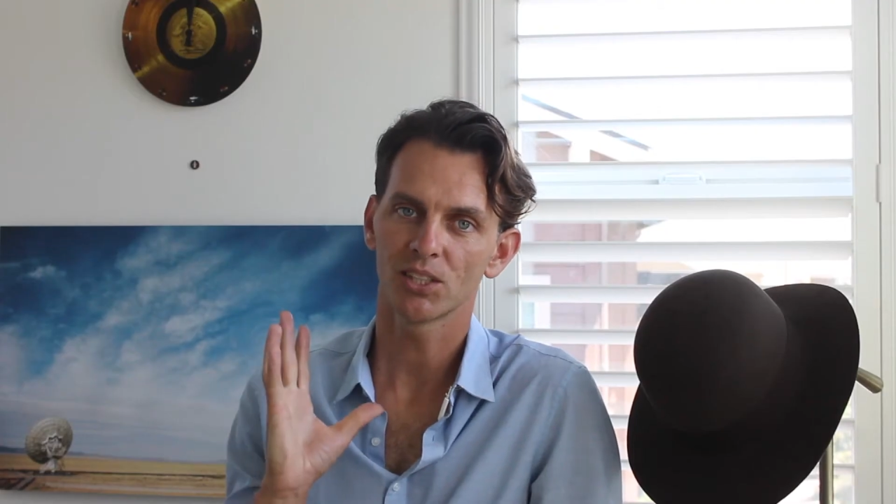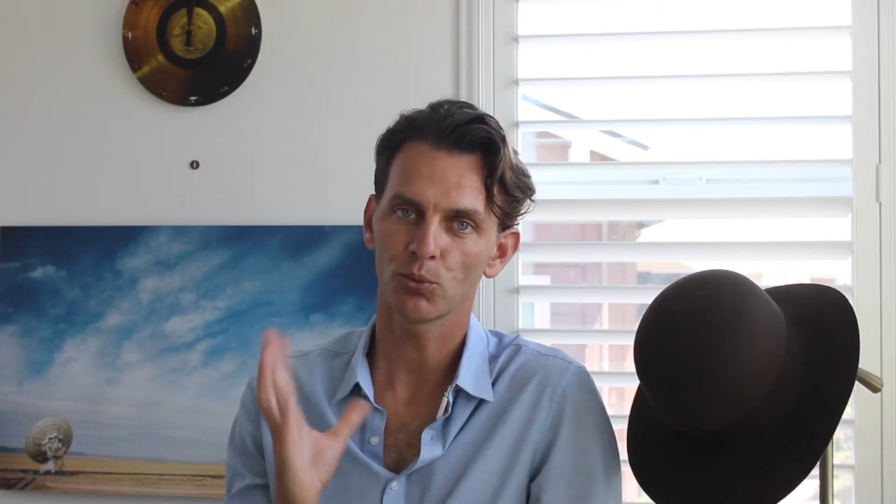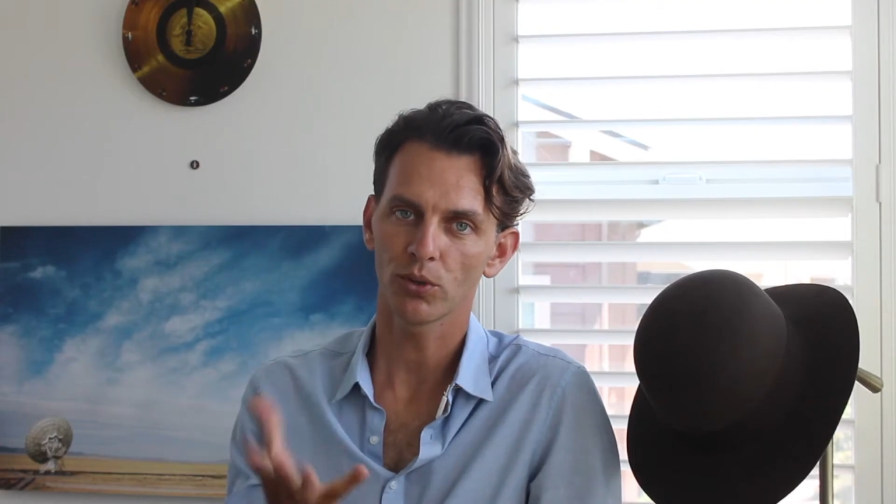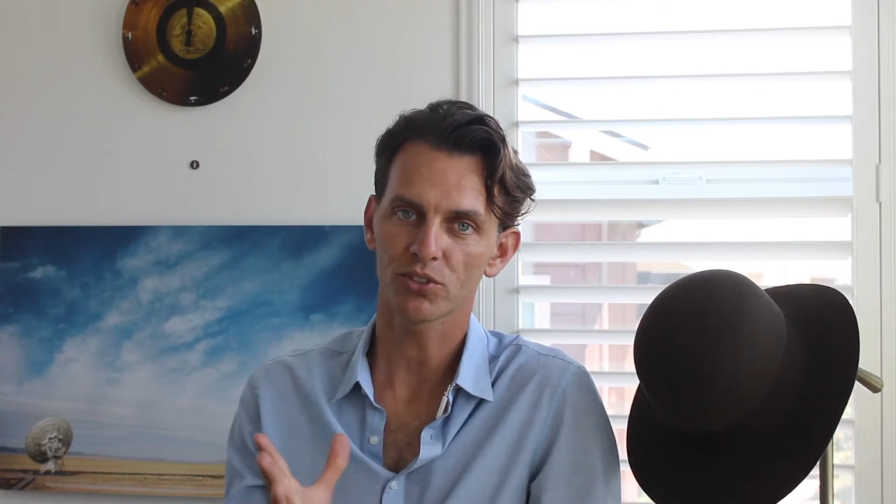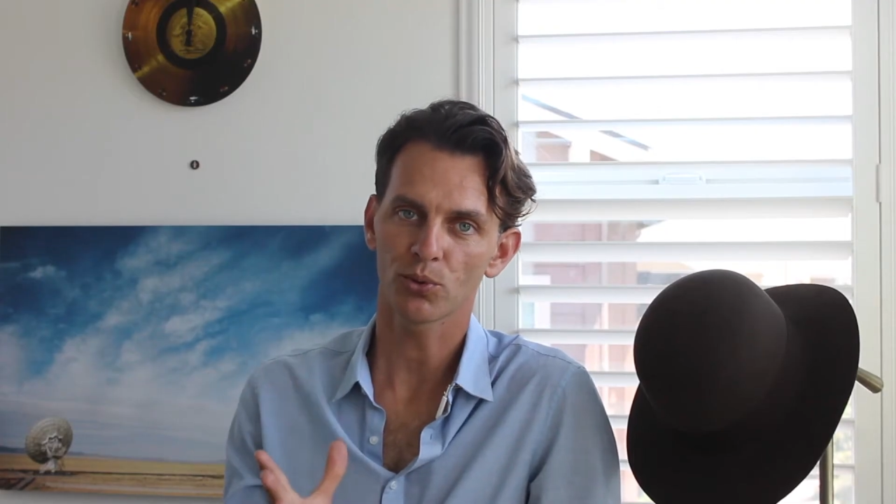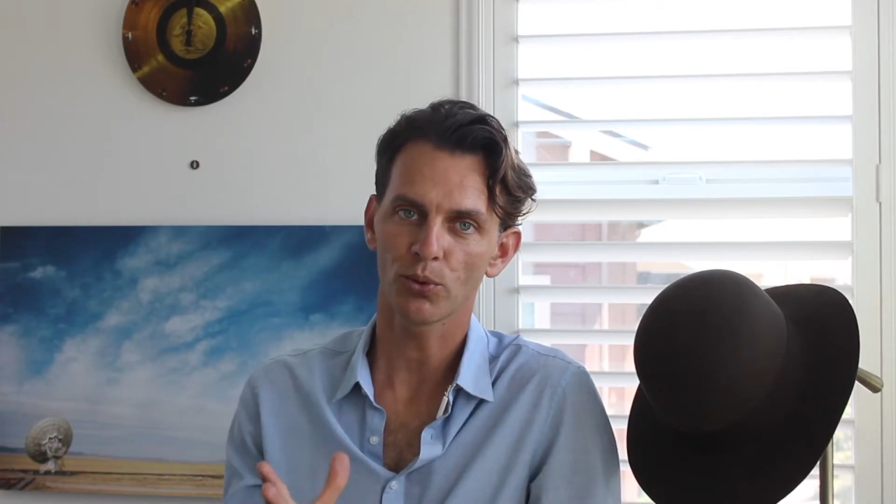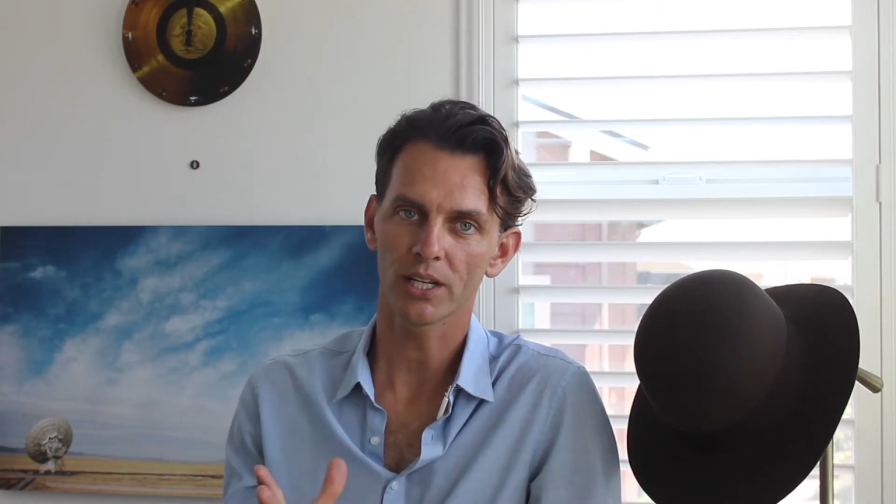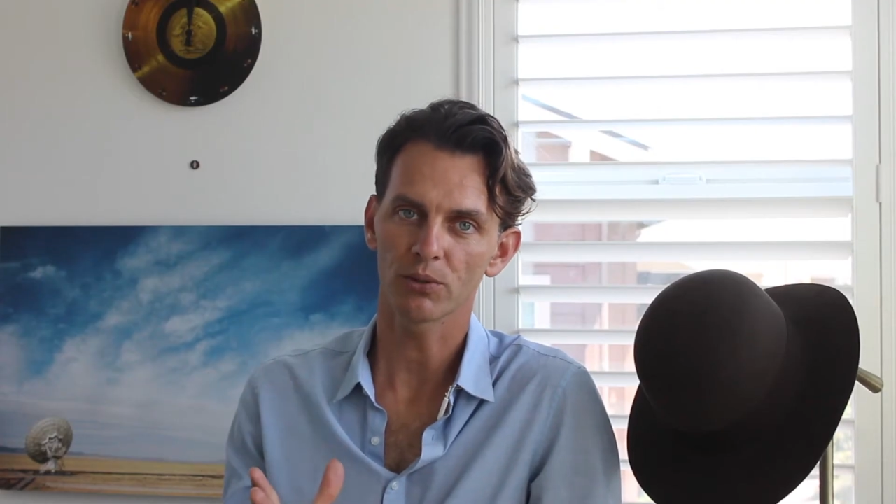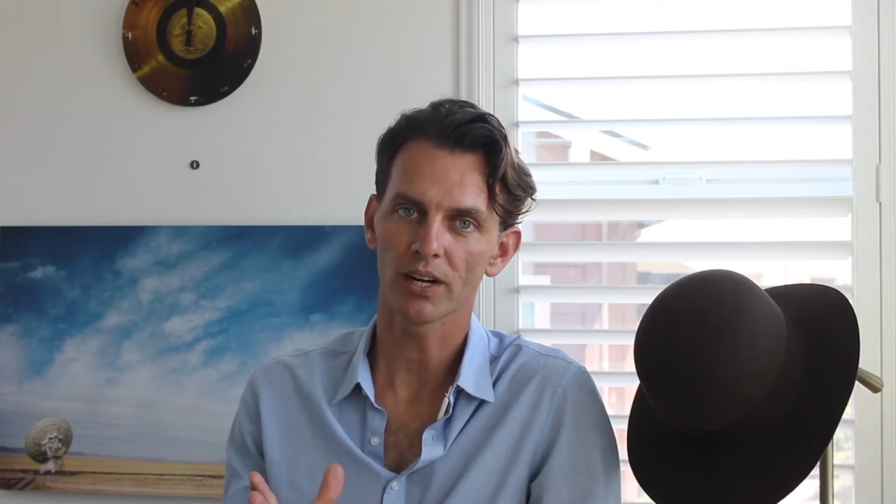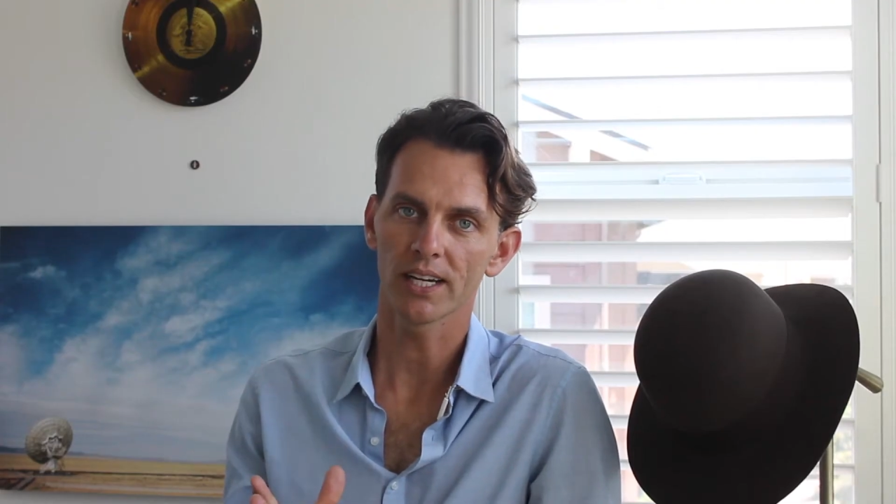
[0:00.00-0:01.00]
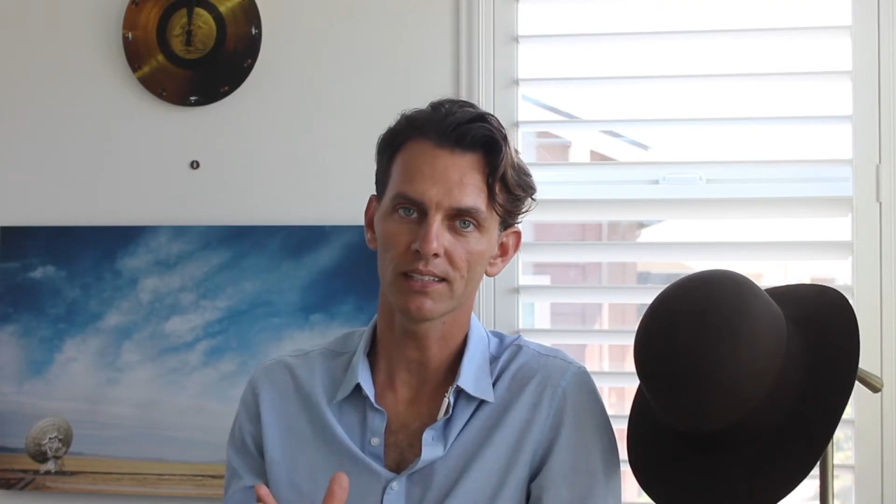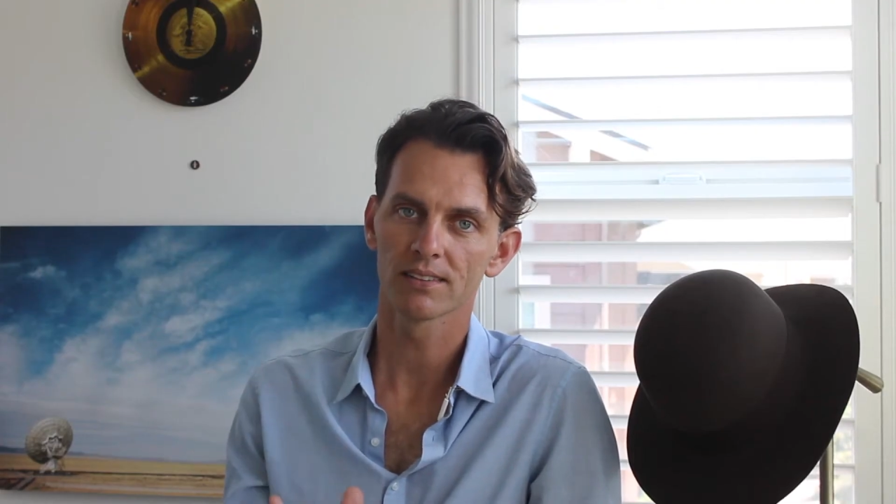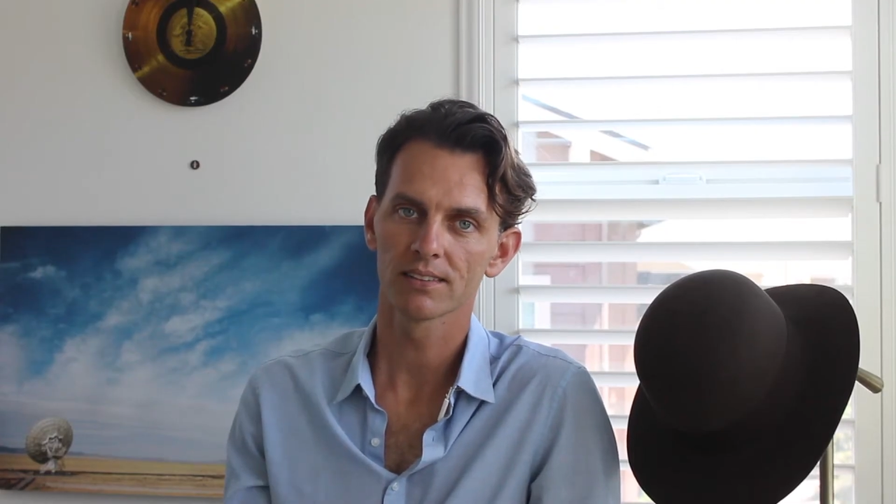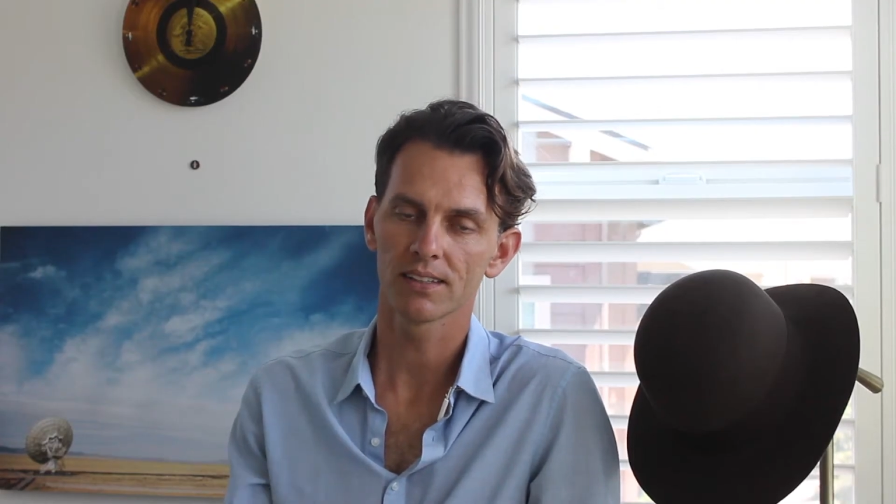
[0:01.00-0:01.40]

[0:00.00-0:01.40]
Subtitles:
it wasn't quite right.